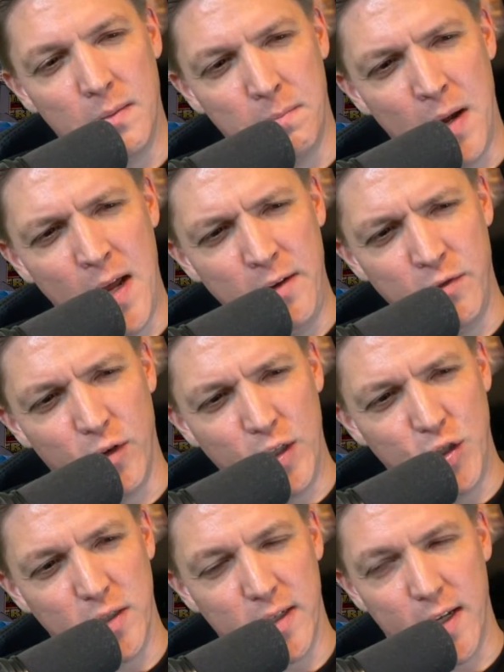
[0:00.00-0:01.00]
Buy
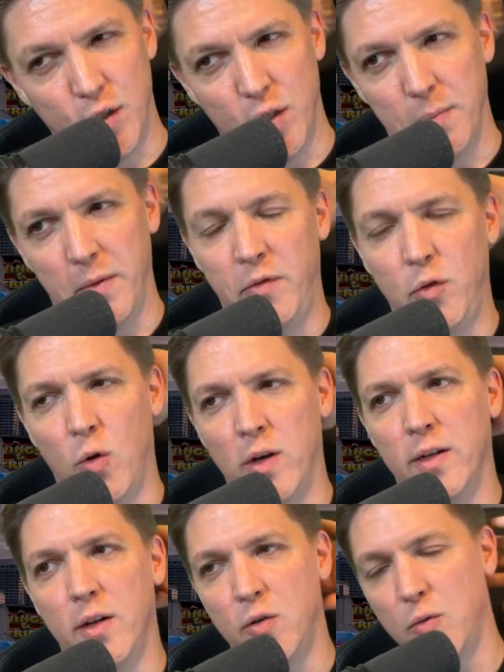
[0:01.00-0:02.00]
French's ketchup. If you
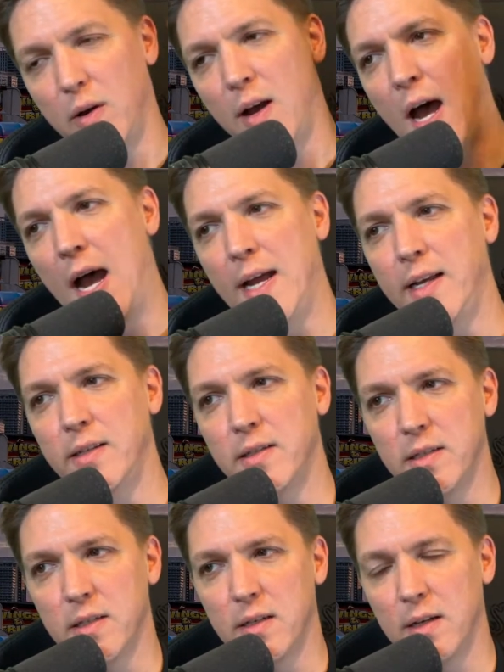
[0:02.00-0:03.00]
want to know,
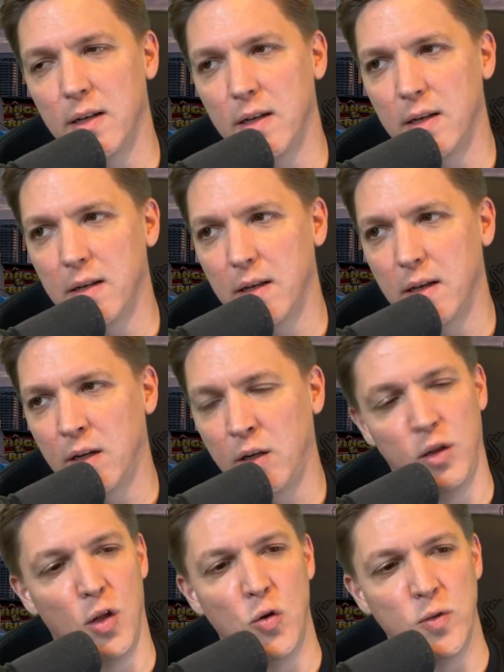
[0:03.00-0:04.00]
Heinz
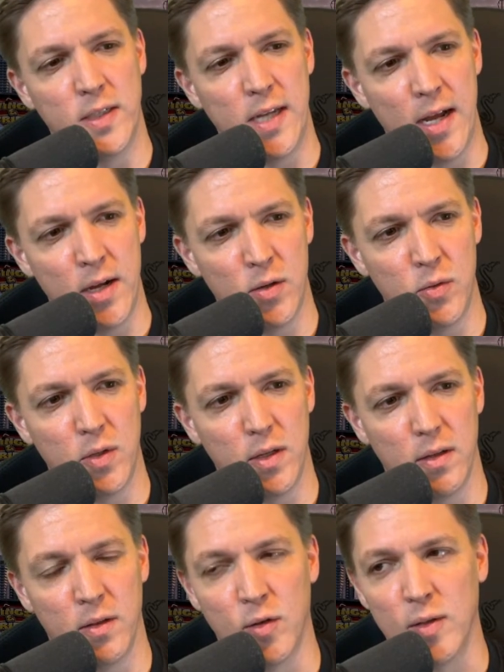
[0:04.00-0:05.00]
closed
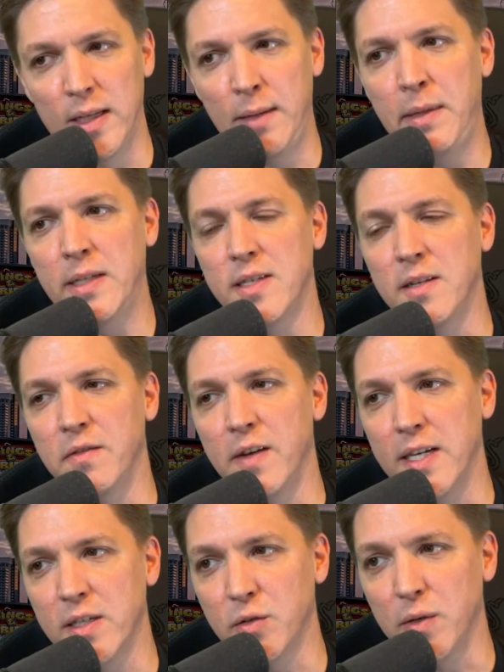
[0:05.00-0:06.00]
down their Leamington
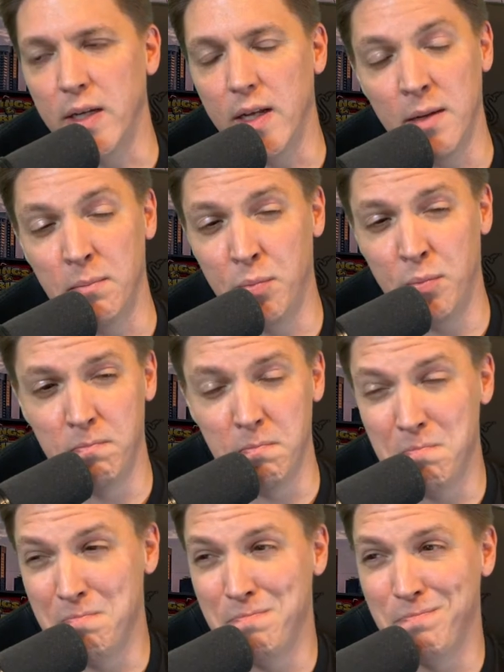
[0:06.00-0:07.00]
factory and
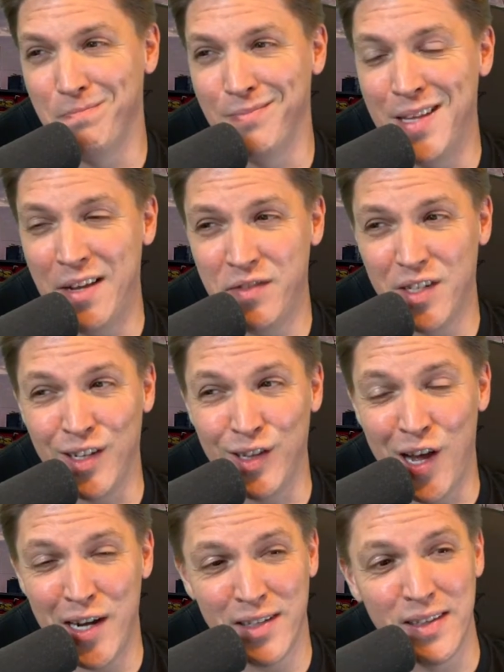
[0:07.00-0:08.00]
left a
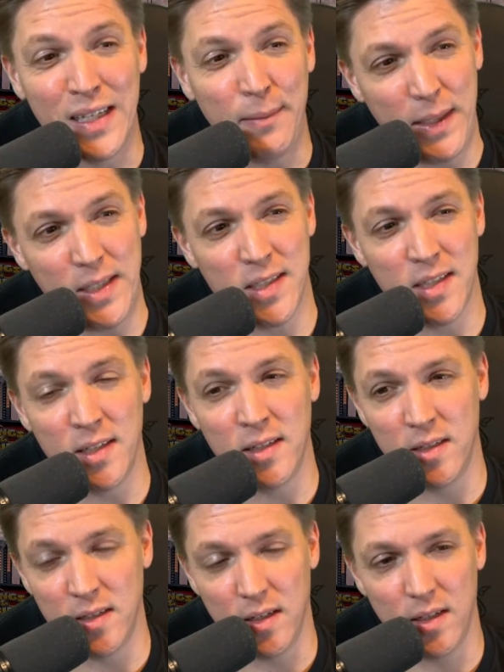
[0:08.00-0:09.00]
lot of
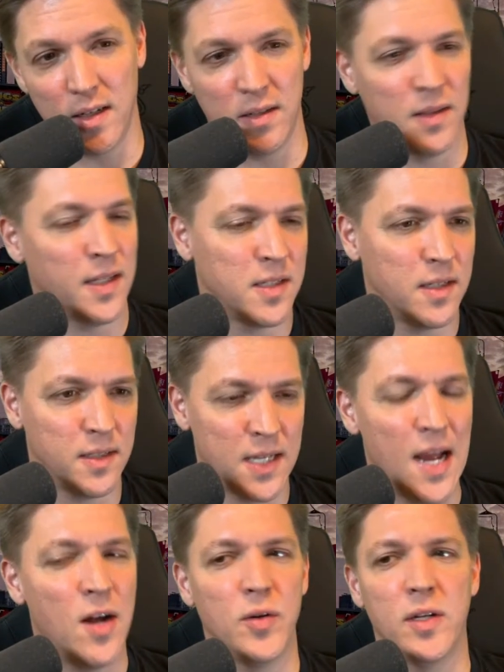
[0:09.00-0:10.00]
Leamington, that's a
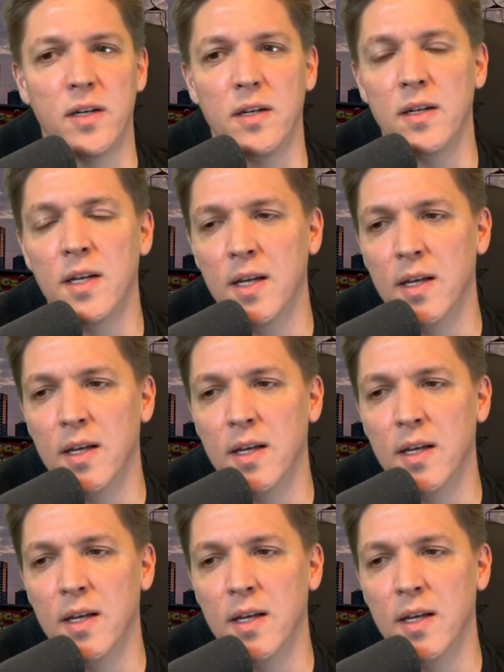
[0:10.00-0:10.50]
town